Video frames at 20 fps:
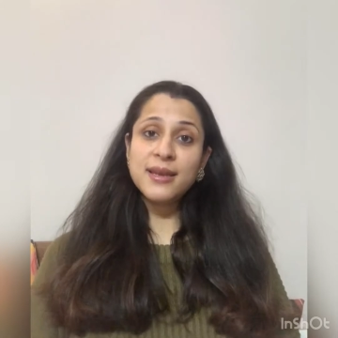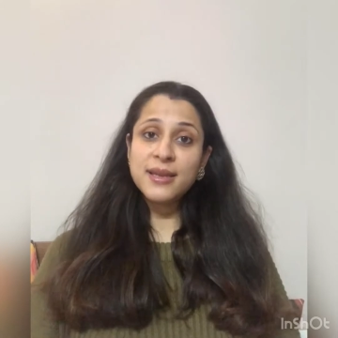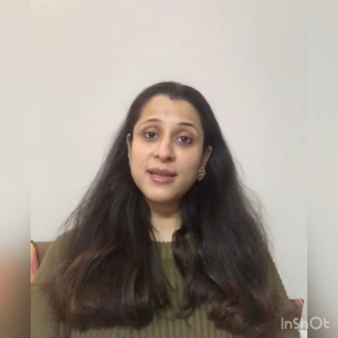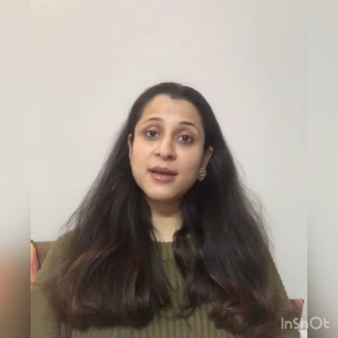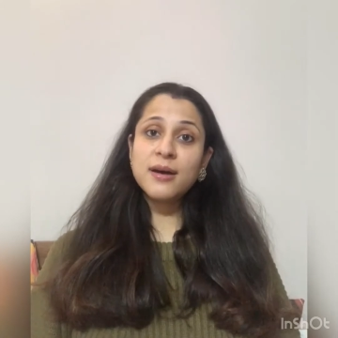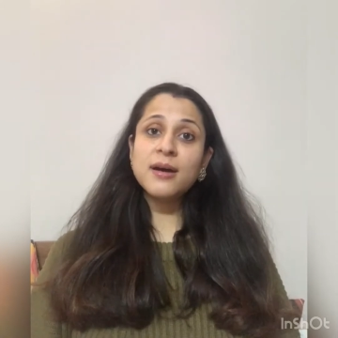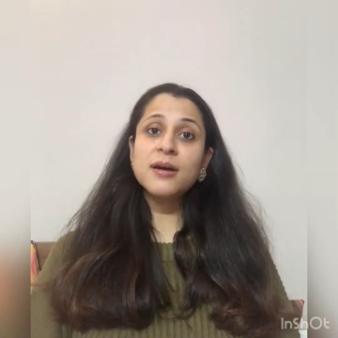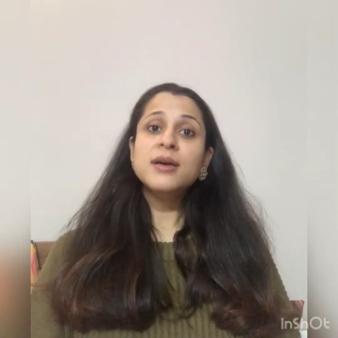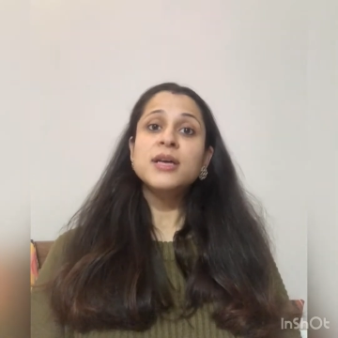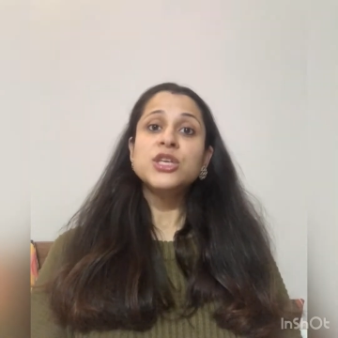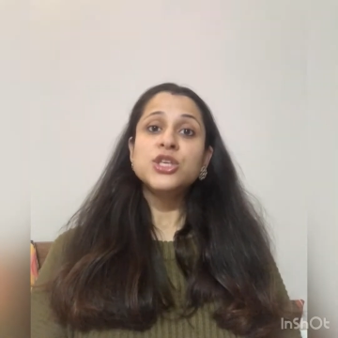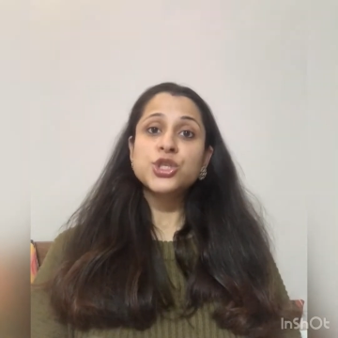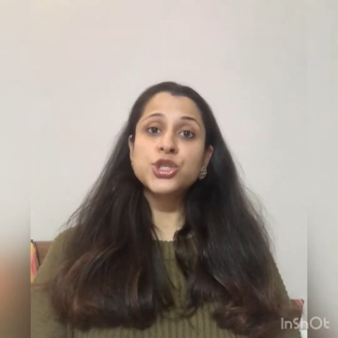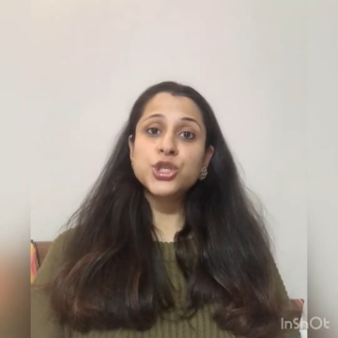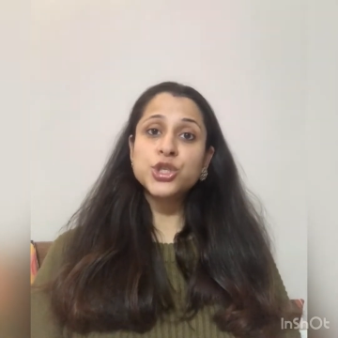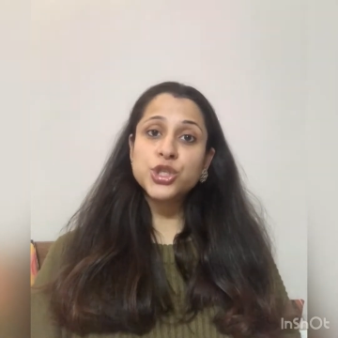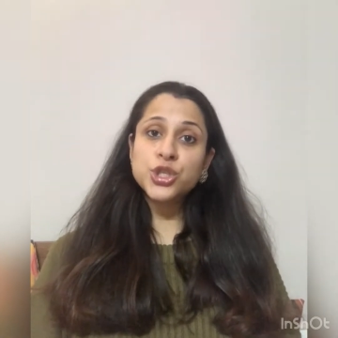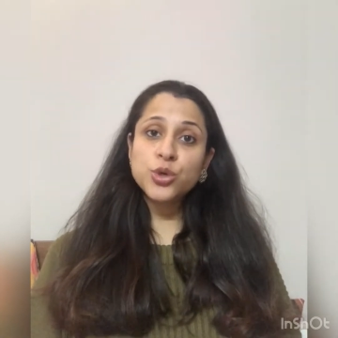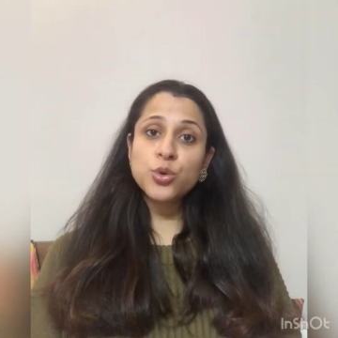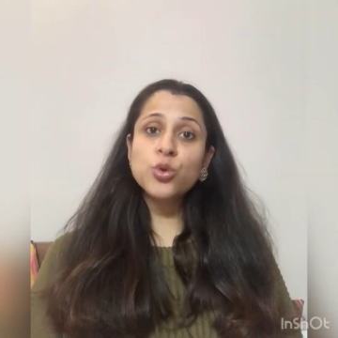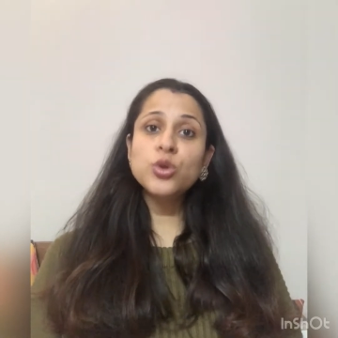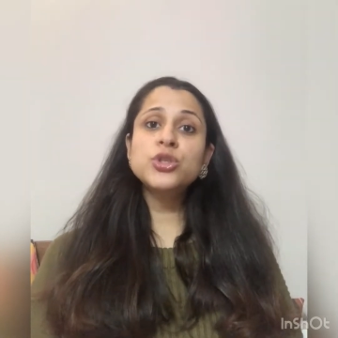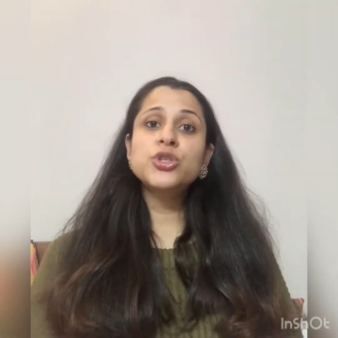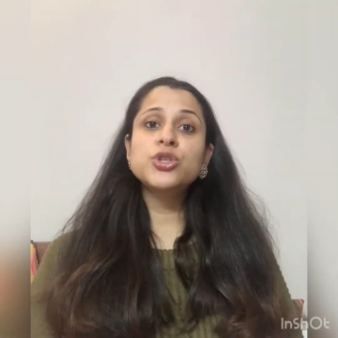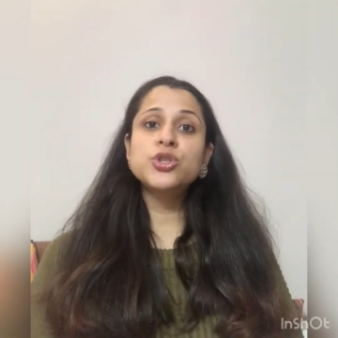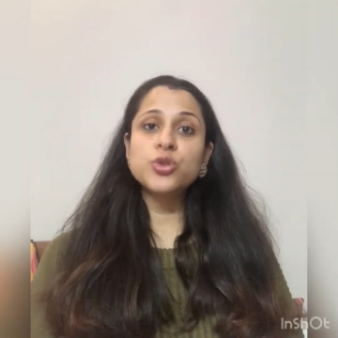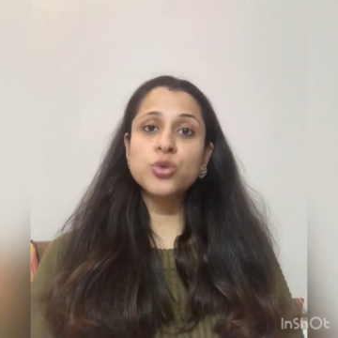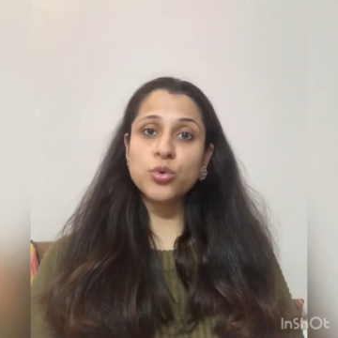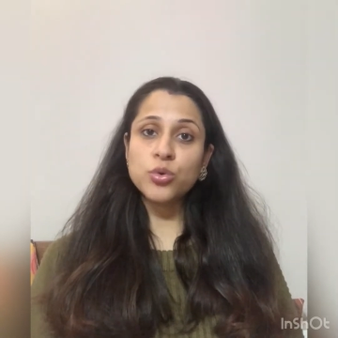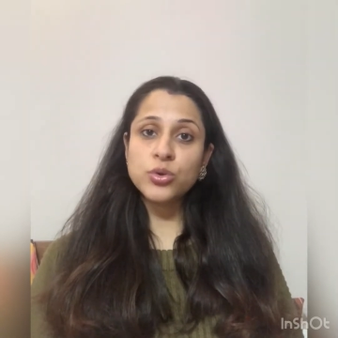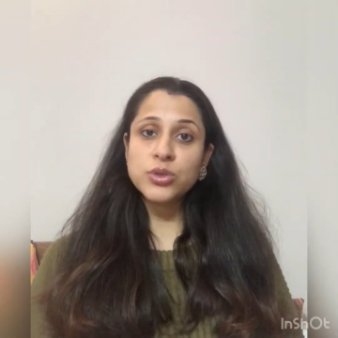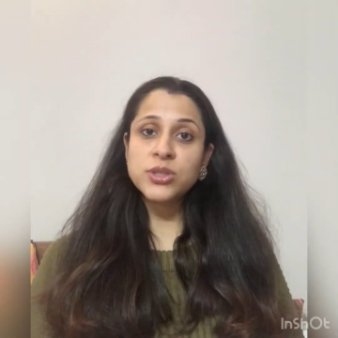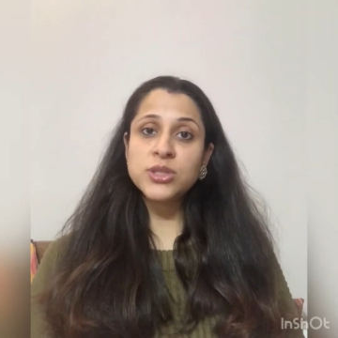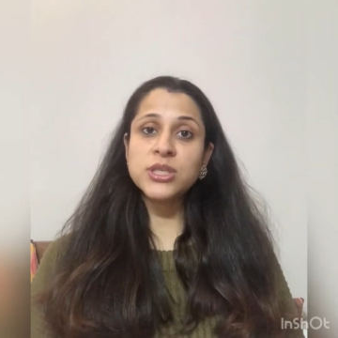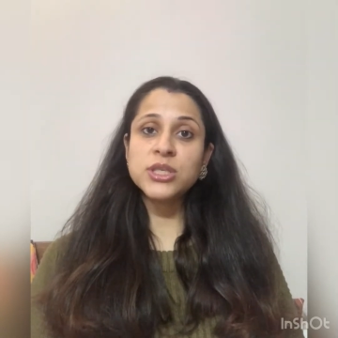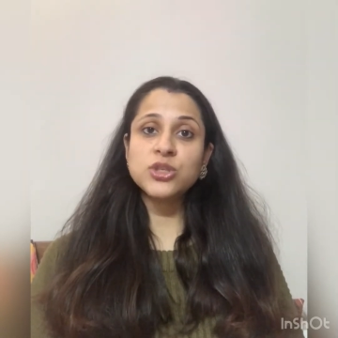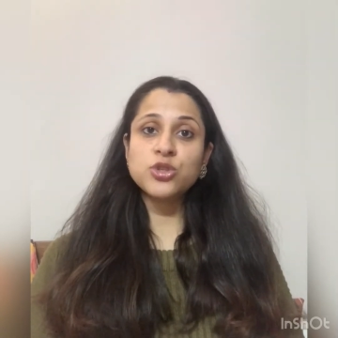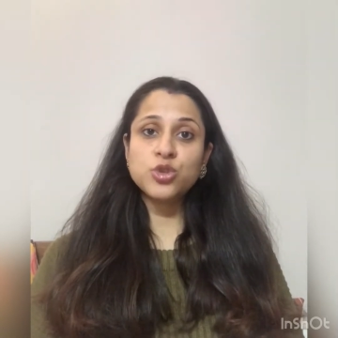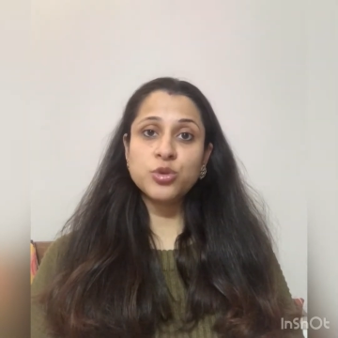the scheduled dose is